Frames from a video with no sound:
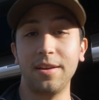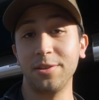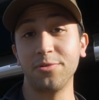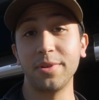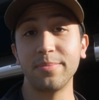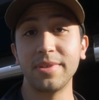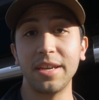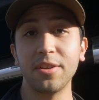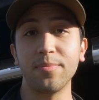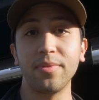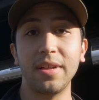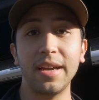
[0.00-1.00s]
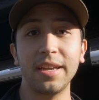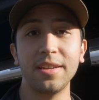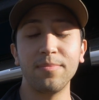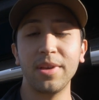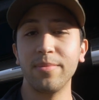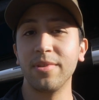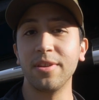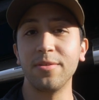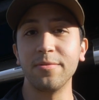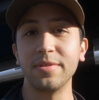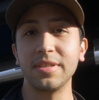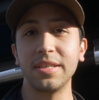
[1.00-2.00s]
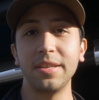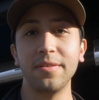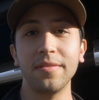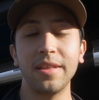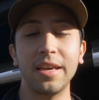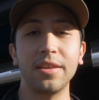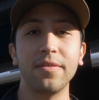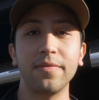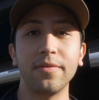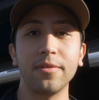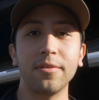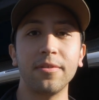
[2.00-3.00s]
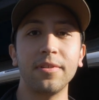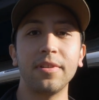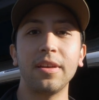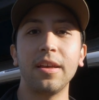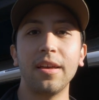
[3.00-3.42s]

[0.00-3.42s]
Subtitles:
trips that you're planning, maybe a new skill that you've learned